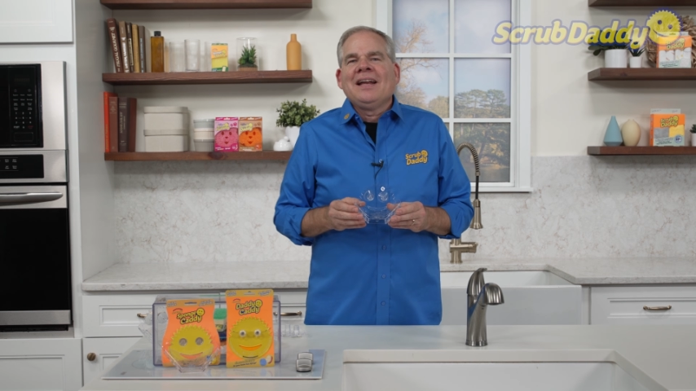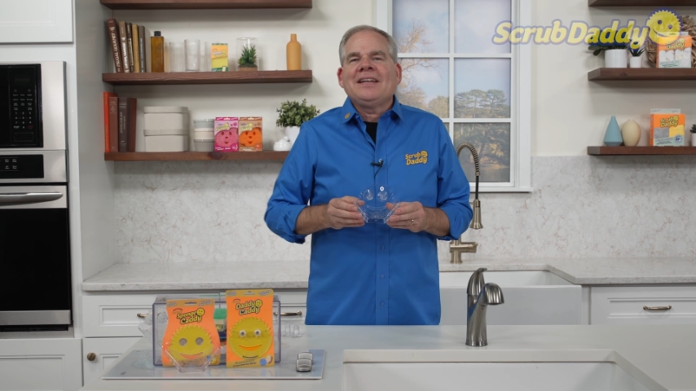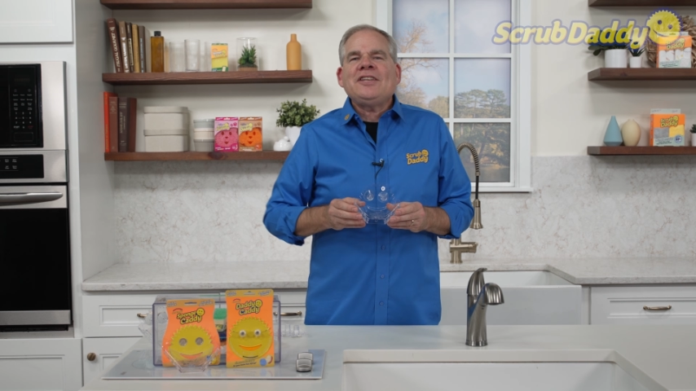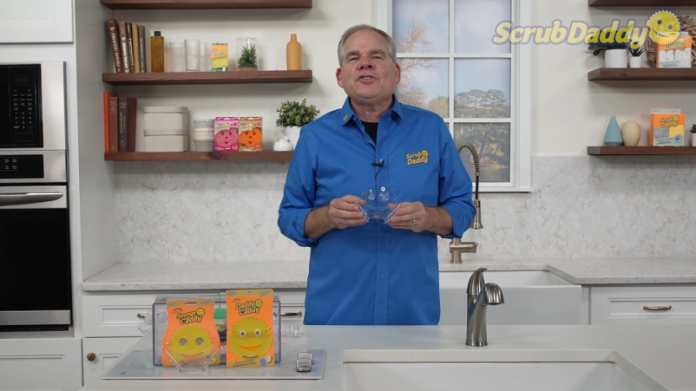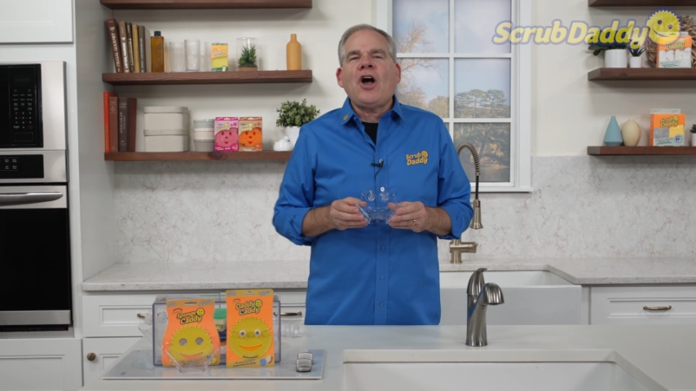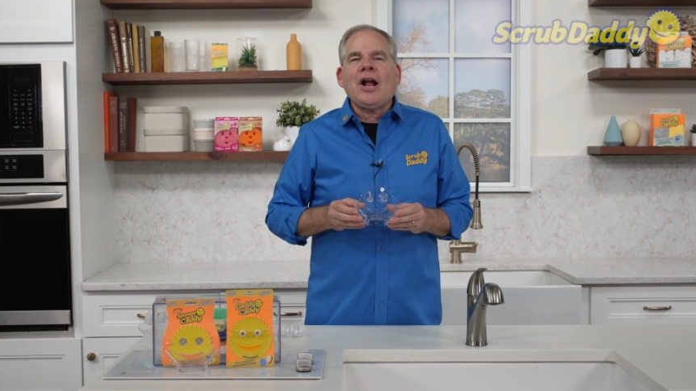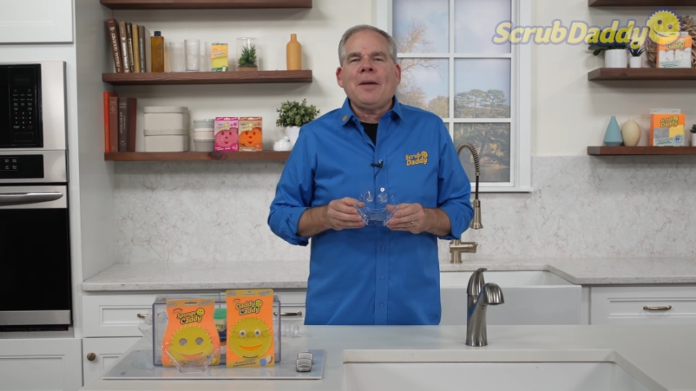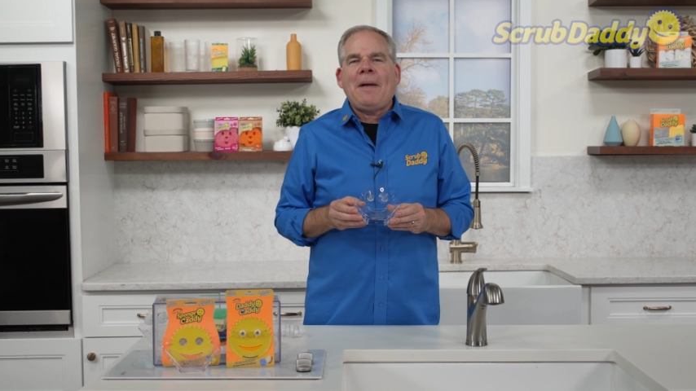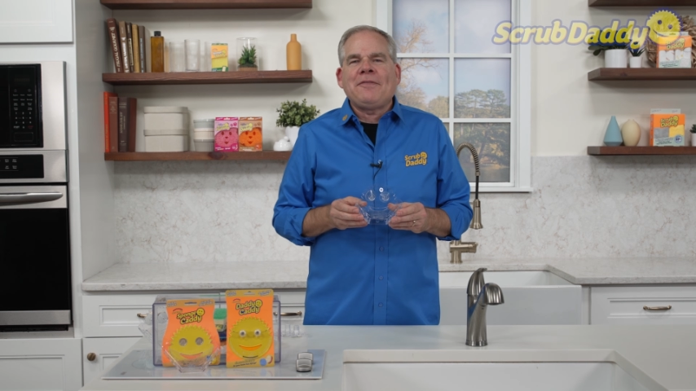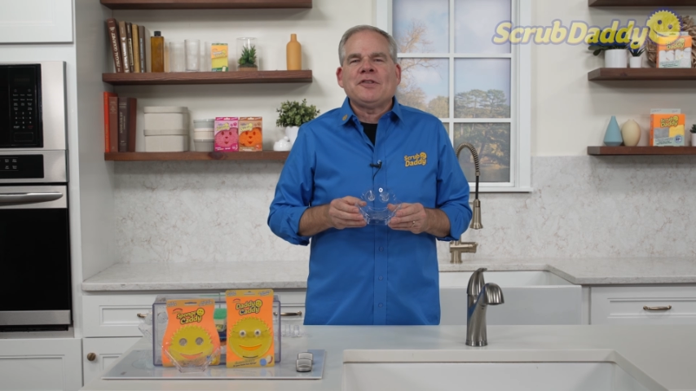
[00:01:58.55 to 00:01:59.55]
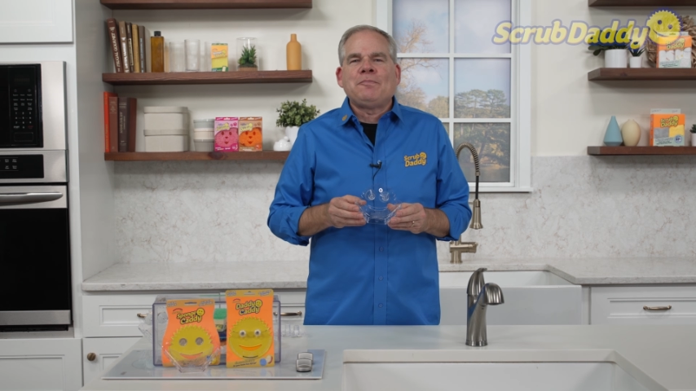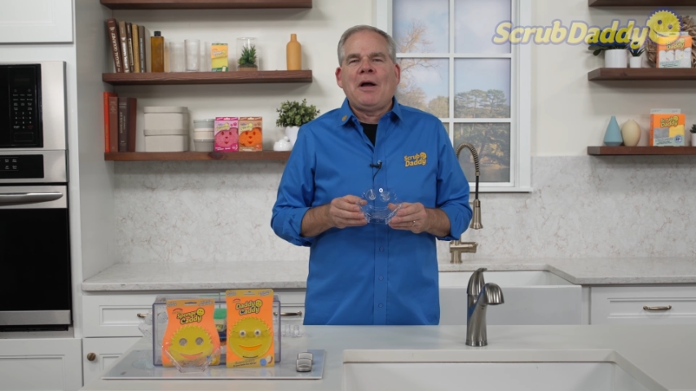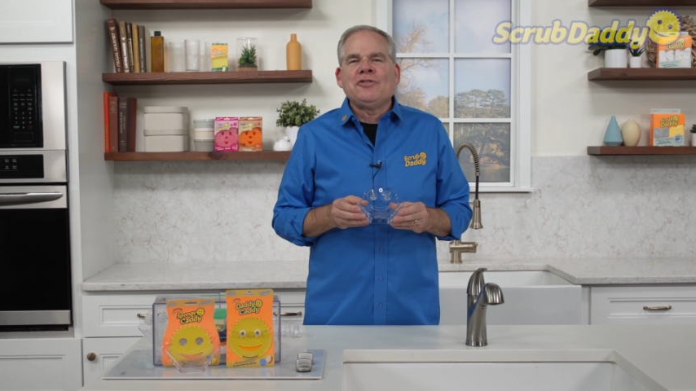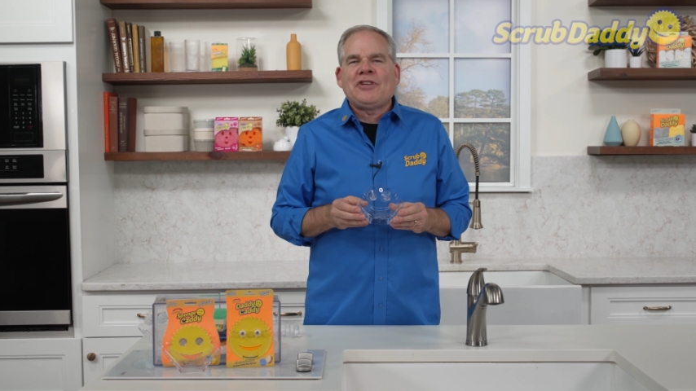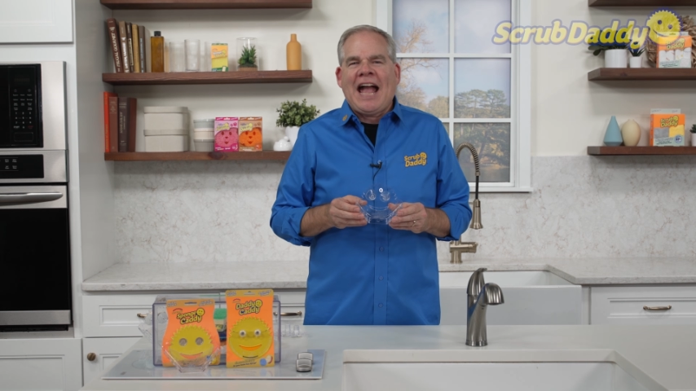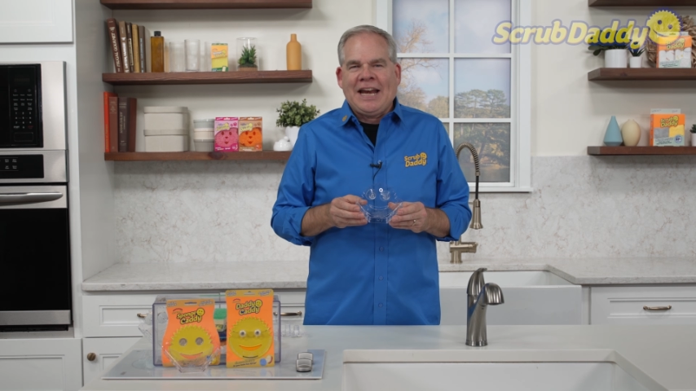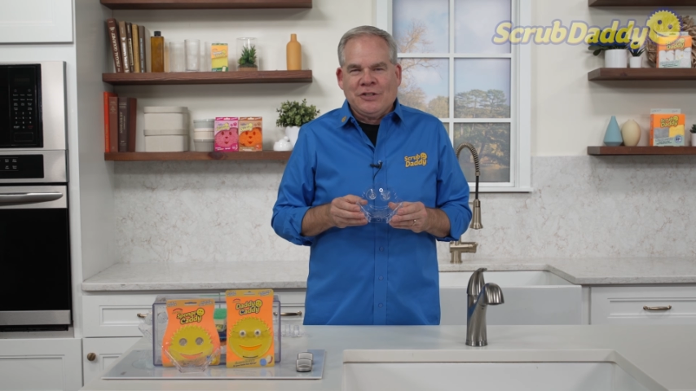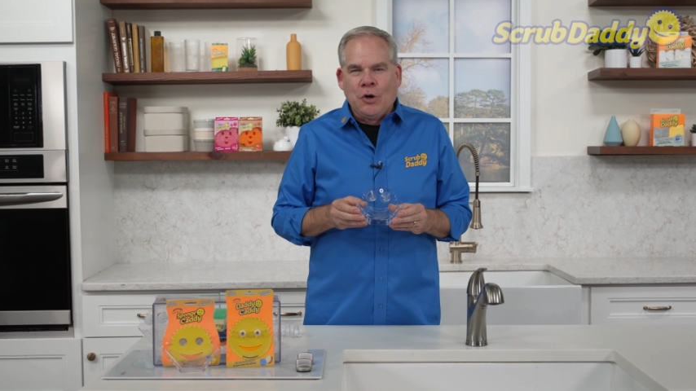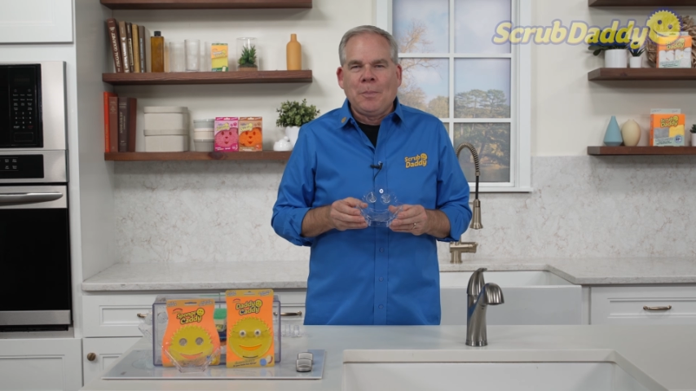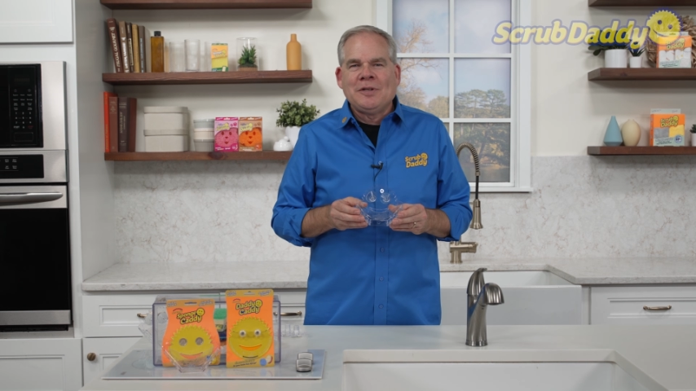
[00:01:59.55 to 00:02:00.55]
let's talk about the Sponge Caddy's
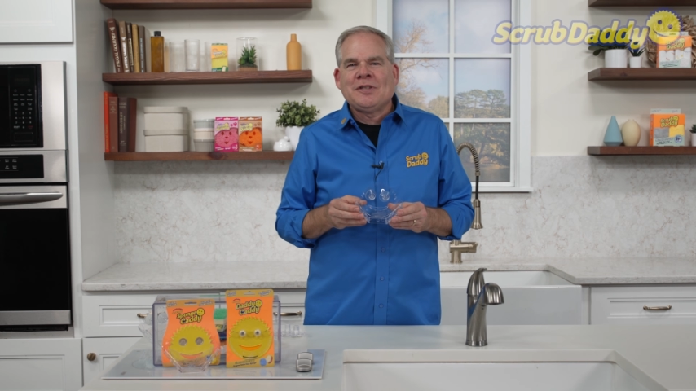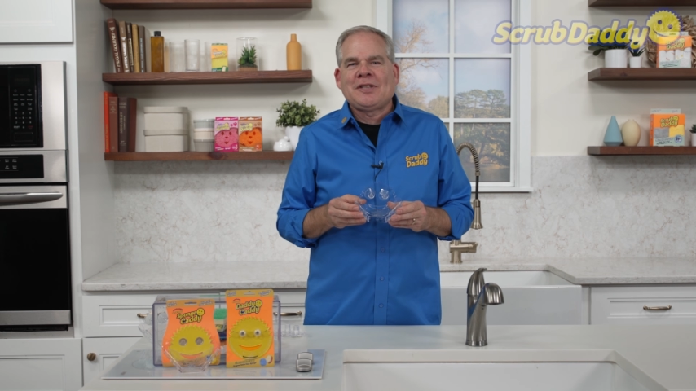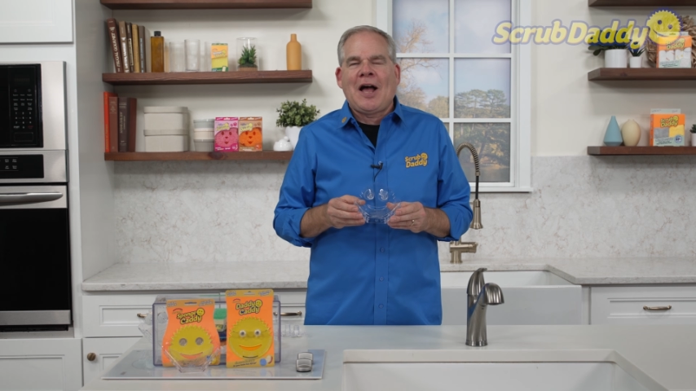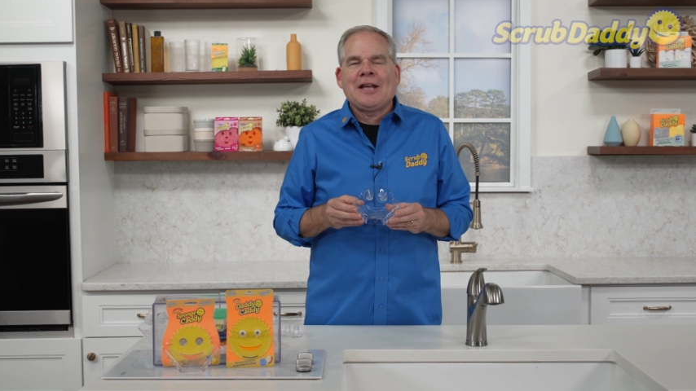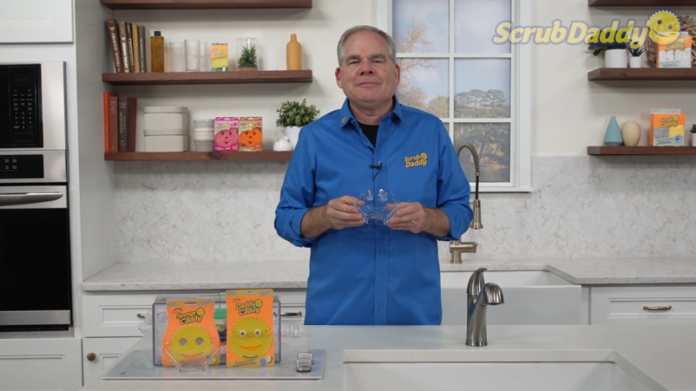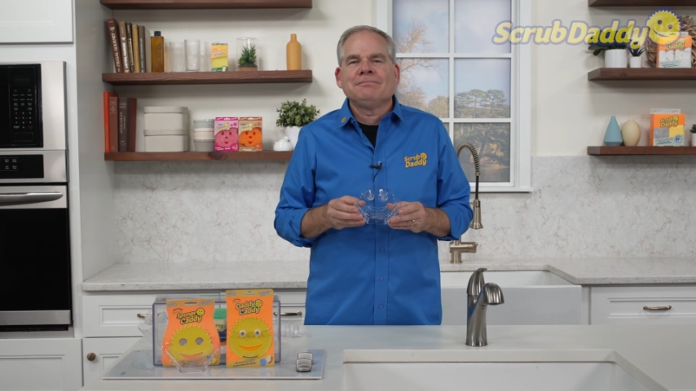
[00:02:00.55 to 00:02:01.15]
open design.